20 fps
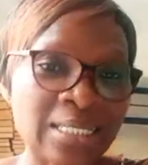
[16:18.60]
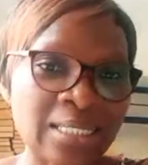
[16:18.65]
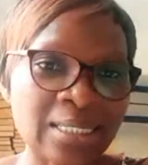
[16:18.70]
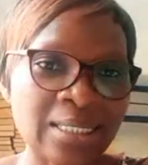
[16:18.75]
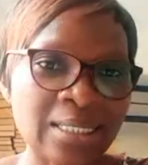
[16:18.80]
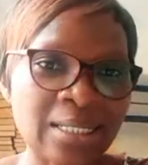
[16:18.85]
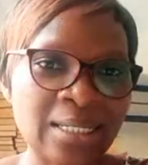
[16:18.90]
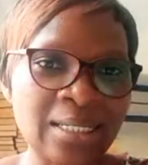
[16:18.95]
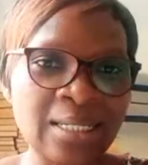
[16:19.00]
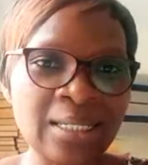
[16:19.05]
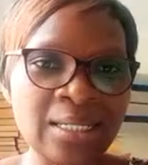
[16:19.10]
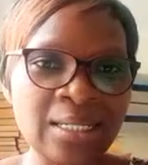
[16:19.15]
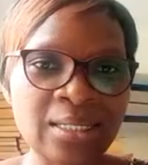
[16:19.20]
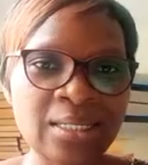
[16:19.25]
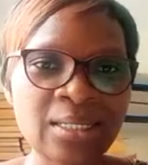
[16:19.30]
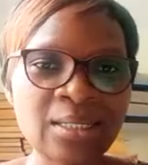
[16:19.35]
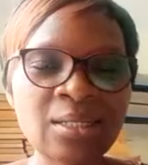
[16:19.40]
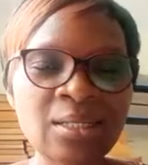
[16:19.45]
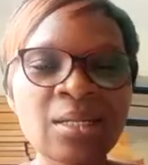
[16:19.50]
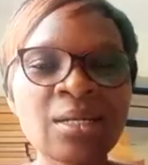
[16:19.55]

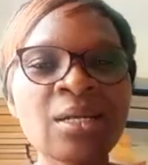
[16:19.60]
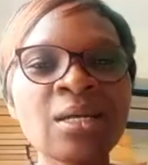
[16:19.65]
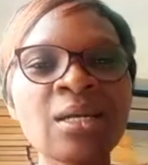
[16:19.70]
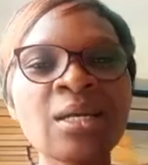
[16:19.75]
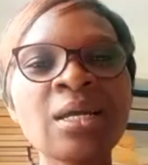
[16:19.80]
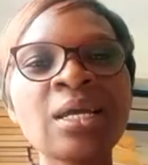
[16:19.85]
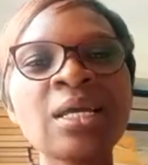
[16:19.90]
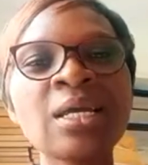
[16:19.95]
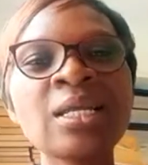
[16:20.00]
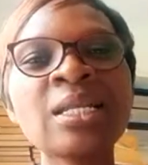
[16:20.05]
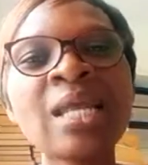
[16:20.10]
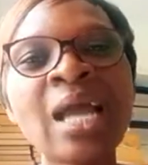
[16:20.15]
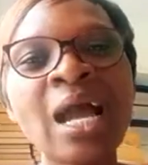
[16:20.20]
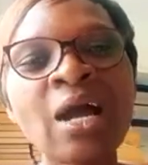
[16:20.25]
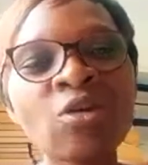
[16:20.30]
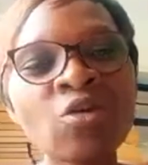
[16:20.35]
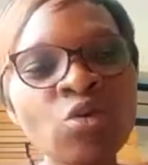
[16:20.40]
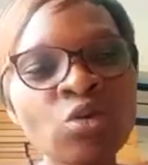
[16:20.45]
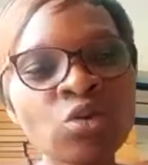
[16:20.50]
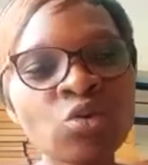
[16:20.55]
needs. They are
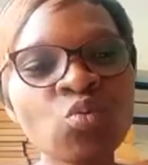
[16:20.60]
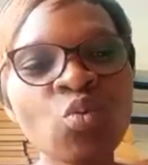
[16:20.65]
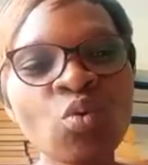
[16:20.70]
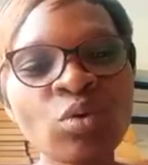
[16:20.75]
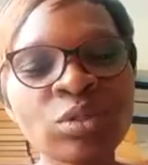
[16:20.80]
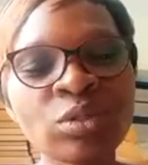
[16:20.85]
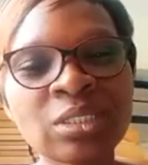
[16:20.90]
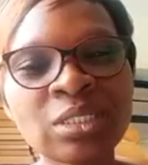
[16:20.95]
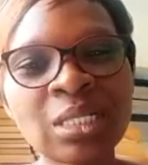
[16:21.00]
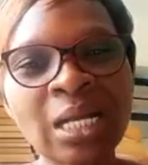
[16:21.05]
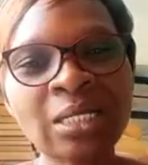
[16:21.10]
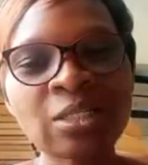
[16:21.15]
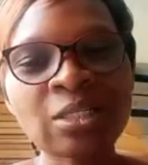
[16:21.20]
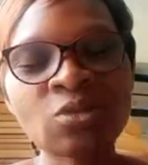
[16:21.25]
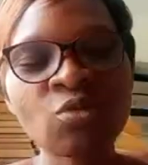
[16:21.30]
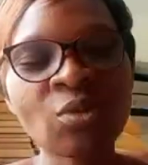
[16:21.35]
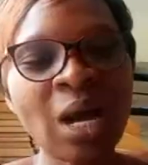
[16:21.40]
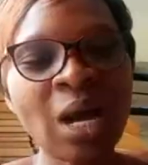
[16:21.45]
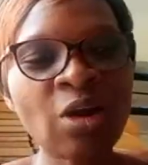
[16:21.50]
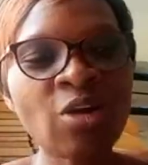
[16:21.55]
those wants that
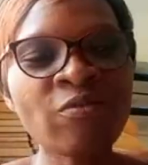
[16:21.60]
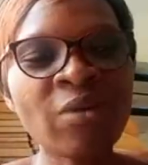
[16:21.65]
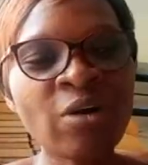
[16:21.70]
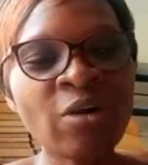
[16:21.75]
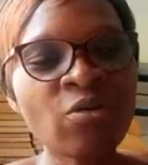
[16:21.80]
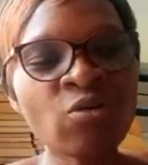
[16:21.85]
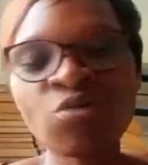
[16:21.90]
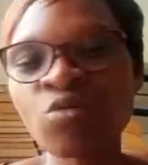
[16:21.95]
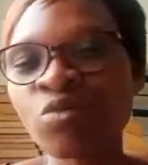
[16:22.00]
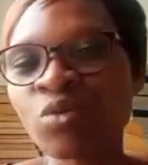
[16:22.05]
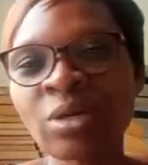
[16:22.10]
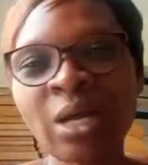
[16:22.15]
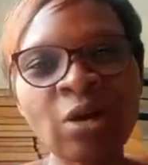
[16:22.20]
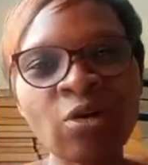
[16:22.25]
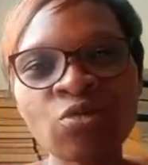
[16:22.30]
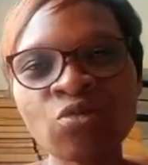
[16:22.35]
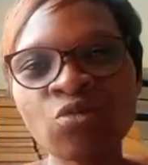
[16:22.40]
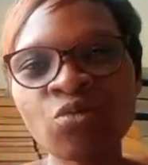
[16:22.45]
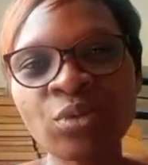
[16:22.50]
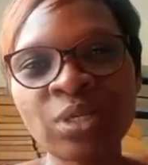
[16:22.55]
you
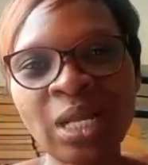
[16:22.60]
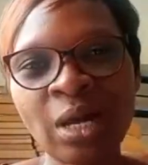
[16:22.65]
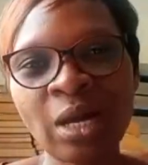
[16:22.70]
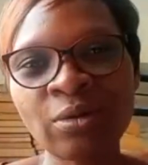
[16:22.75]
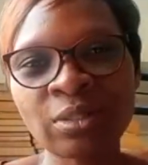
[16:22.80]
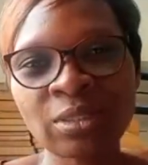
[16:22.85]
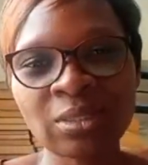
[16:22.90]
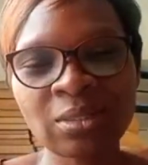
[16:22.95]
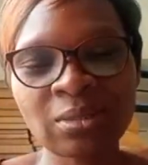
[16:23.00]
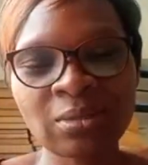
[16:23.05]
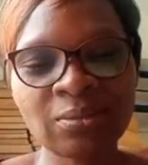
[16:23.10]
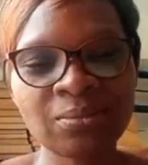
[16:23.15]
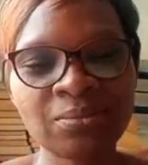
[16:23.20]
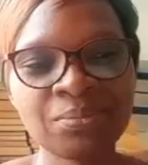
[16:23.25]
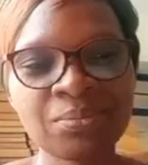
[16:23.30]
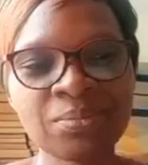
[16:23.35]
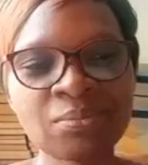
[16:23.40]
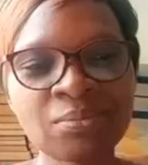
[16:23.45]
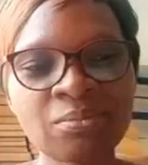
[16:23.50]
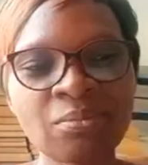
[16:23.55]
cannot do without.
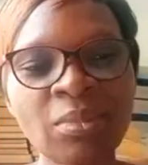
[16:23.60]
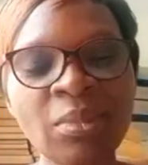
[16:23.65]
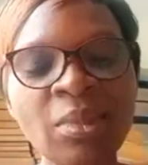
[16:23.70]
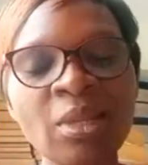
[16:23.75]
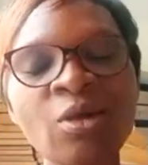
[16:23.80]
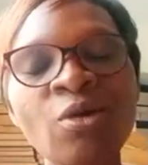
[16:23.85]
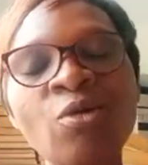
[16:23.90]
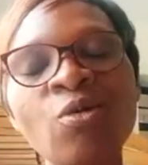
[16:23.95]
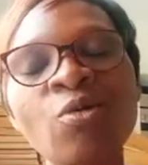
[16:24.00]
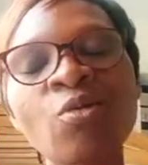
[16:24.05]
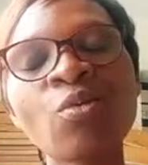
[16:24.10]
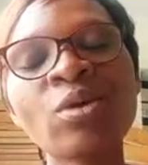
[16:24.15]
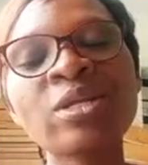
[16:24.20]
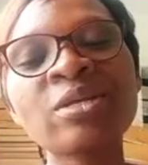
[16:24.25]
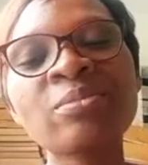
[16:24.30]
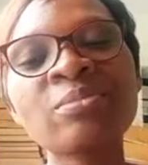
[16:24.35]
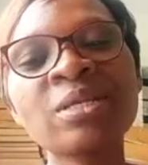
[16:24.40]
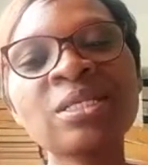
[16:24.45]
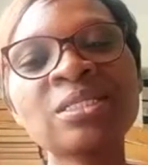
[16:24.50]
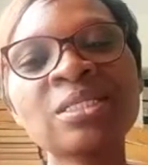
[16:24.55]
What
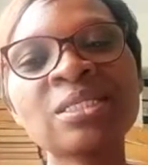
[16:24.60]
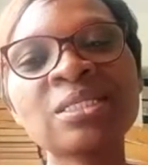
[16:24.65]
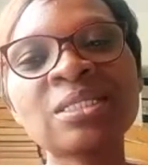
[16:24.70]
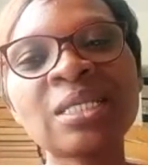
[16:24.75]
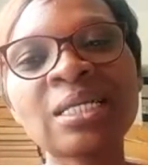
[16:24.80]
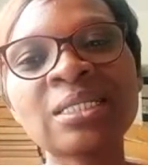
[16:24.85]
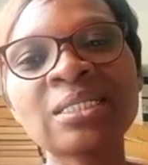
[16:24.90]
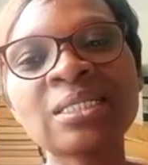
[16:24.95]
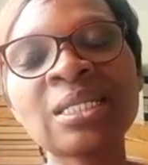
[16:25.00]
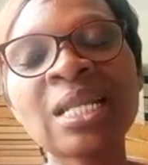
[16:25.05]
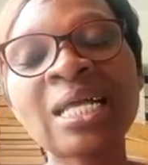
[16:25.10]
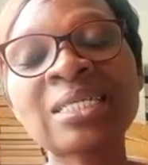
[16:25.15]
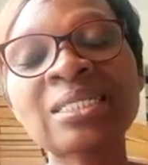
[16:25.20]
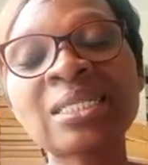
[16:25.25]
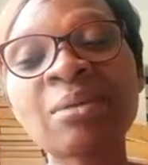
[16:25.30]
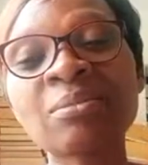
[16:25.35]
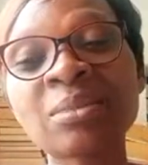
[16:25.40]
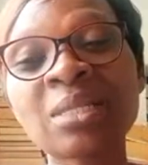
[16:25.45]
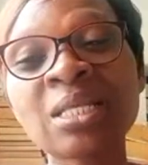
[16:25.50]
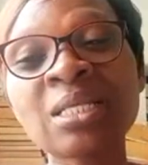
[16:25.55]
it means is that there are
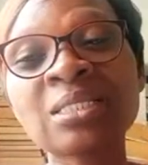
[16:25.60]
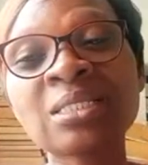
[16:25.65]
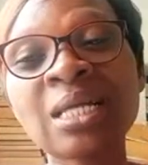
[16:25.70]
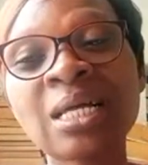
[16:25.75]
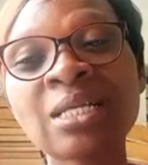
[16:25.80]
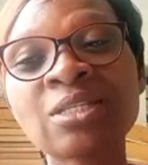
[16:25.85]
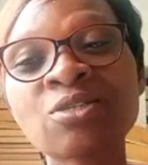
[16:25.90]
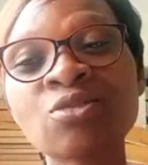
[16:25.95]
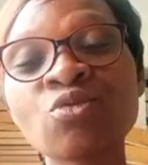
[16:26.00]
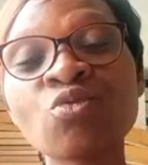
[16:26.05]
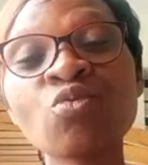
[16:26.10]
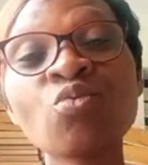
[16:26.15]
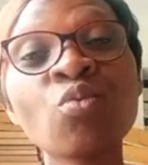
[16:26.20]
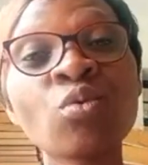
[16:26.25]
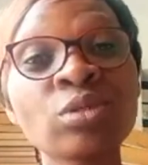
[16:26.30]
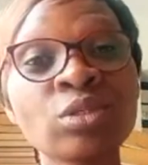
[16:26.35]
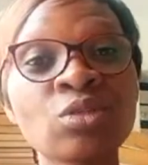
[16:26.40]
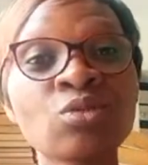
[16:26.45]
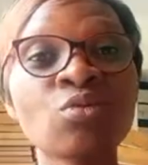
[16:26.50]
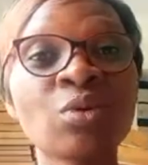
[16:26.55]
some things that you
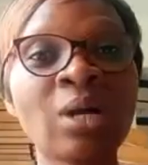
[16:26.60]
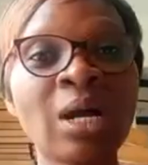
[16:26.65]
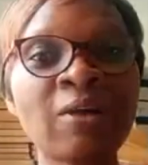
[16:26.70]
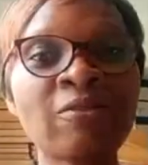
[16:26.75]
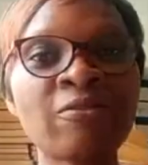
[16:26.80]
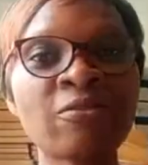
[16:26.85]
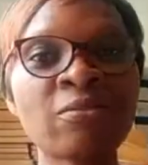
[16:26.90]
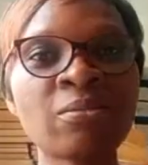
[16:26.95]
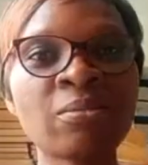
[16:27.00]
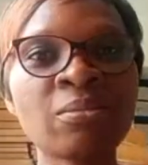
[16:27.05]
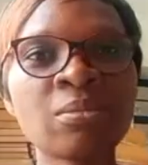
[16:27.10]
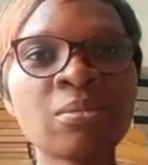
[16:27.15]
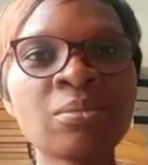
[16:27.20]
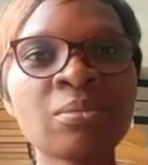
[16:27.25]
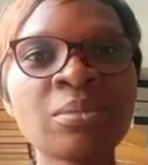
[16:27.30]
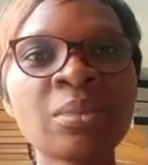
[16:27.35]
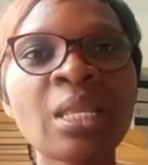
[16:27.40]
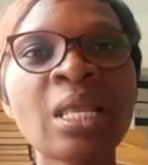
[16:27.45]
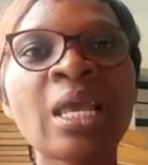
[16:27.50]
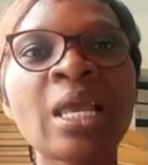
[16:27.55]
want to have,
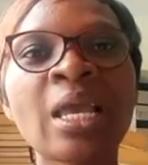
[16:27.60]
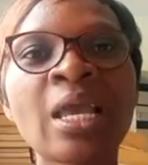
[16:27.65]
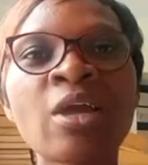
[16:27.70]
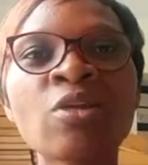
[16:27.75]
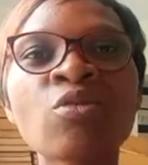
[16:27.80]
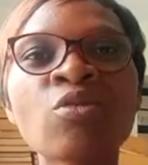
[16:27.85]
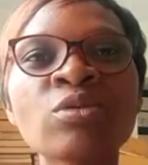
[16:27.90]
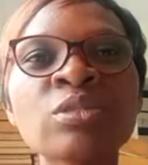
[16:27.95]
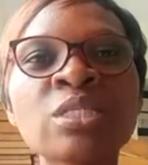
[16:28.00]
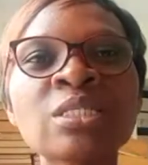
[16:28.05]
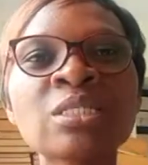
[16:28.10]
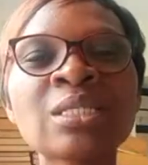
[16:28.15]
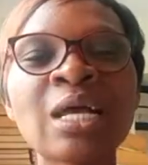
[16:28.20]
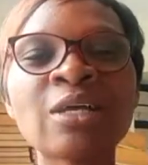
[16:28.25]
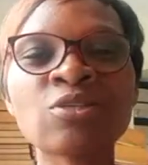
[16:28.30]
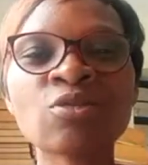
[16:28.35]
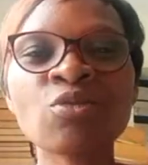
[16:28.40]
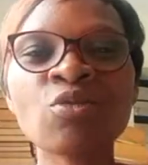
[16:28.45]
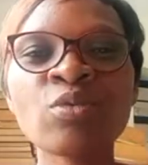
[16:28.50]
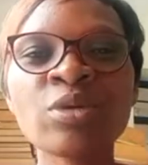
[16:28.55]
and those things are
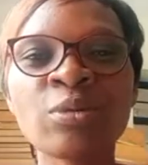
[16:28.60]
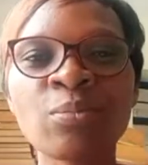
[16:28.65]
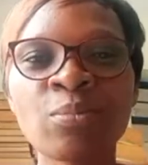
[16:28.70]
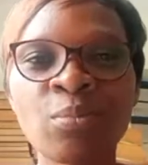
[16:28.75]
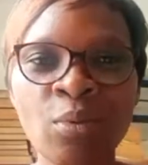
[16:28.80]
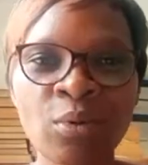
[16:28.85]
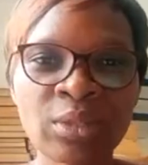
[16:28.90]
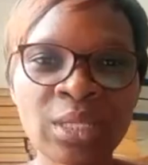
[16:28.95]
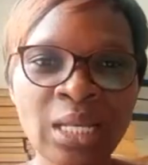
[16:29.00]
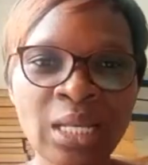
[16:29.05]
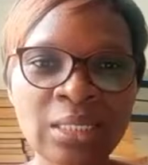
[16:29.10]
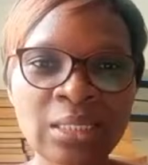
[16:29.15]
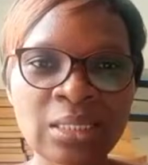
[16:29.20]
so important